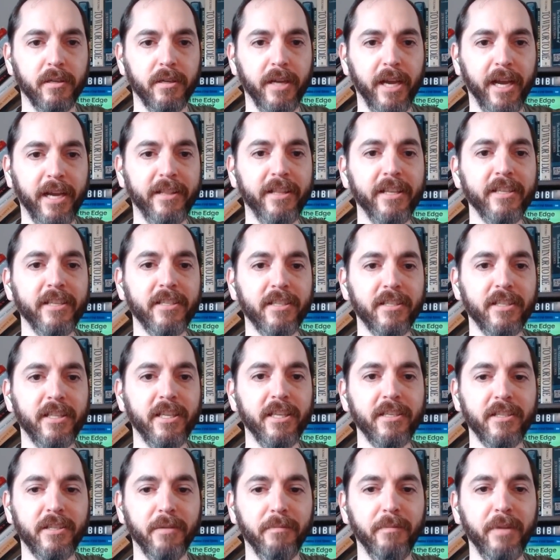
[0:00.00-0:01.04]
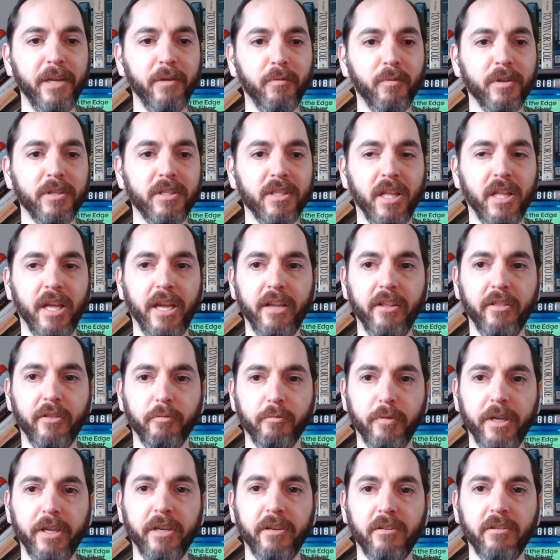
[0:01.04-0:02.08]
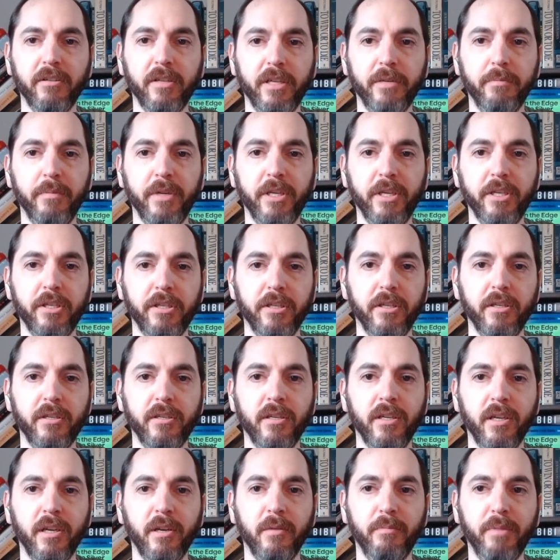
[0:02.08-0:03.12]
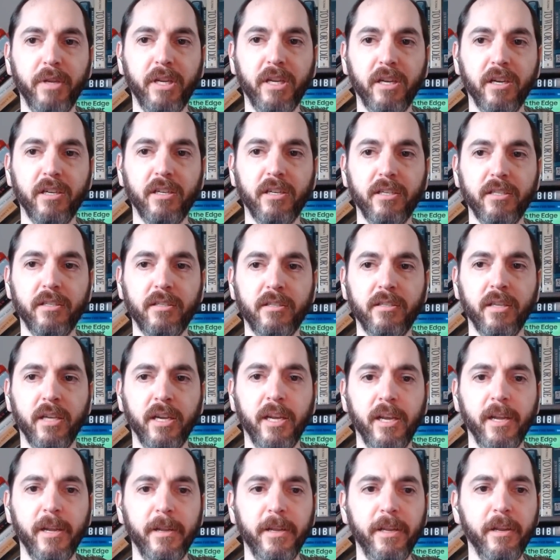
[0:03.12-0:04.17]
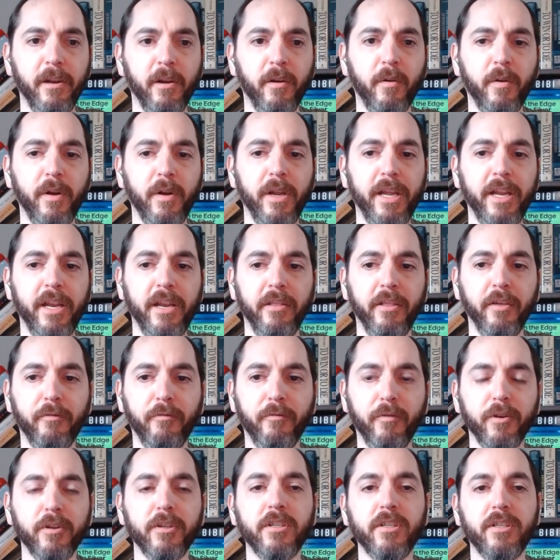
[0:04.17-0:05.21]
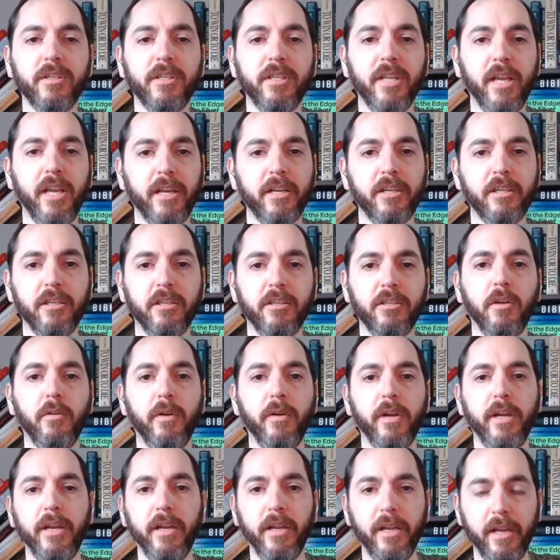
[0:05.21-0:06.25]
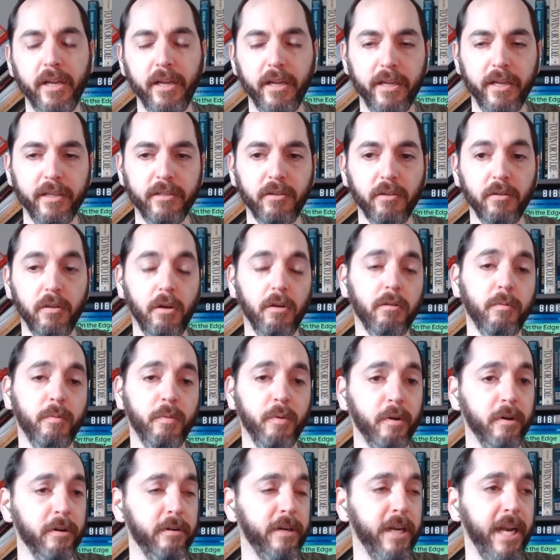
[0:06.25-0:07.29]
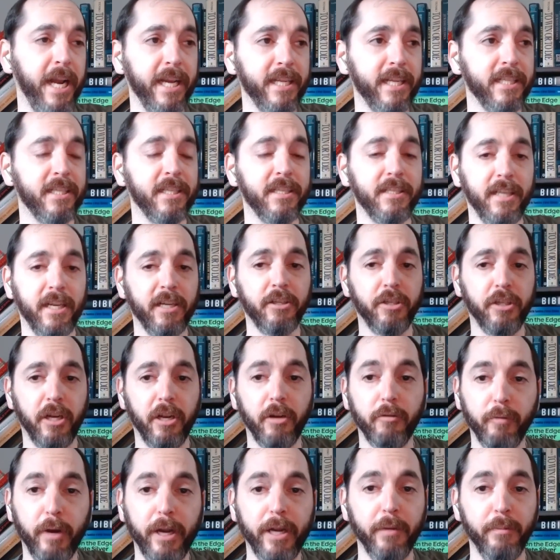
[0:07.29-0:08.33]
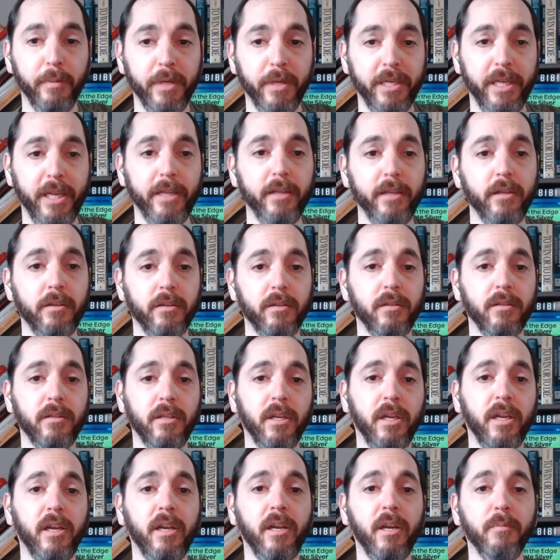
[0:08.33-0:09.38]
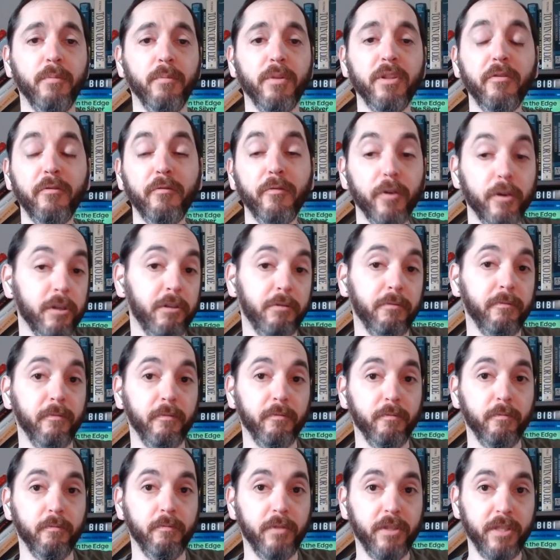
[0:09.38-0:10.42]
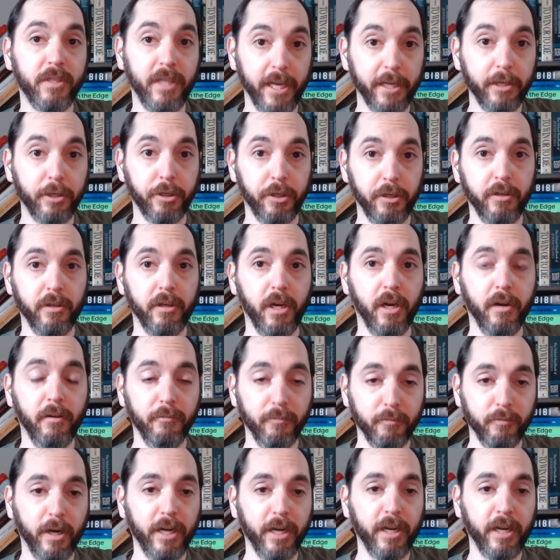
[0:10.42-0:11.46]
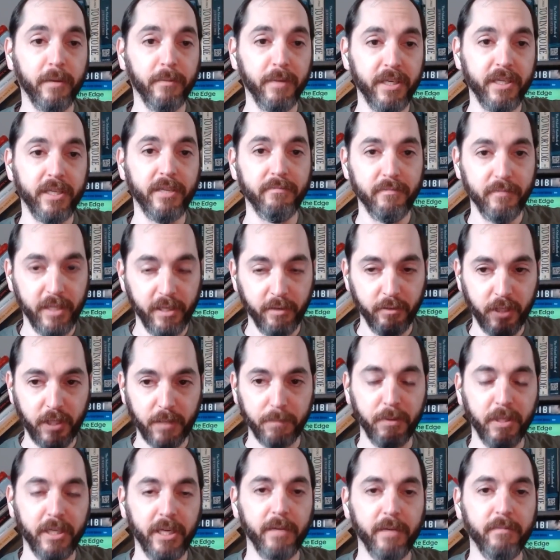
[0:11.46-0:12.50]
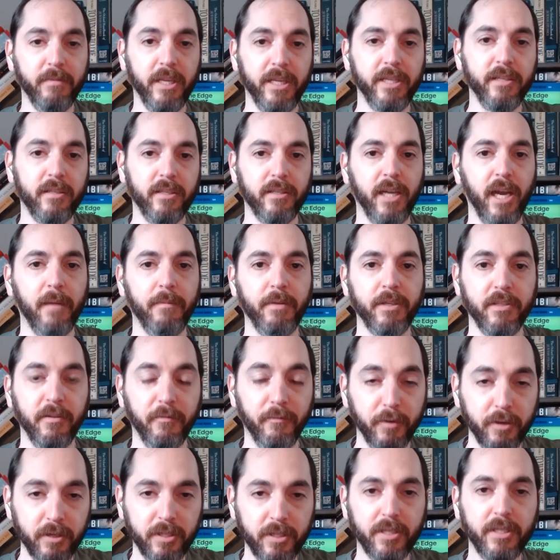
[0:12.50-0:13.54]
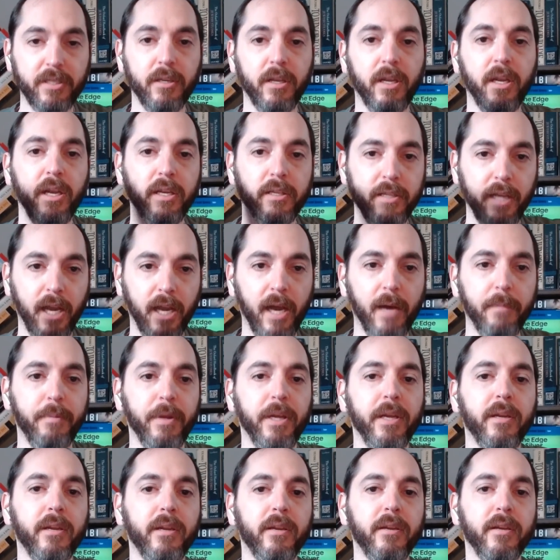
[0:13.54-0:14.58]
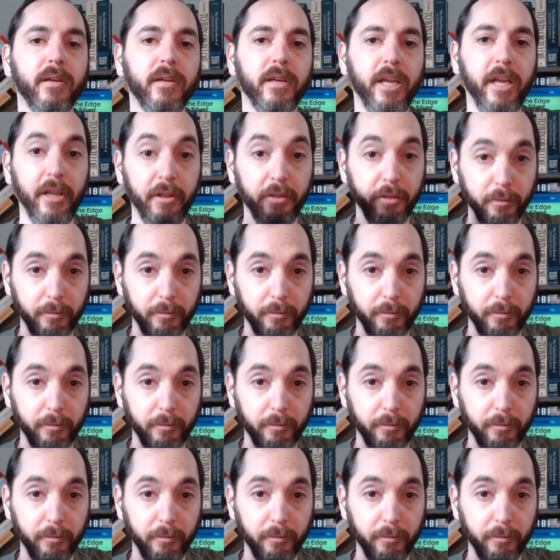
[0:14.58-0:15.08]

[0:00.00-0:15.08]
And this to me was like the real admission, because the first section, so it's a long report, it has this section on recommendations, but the first section of it's split into topics. The first topic in the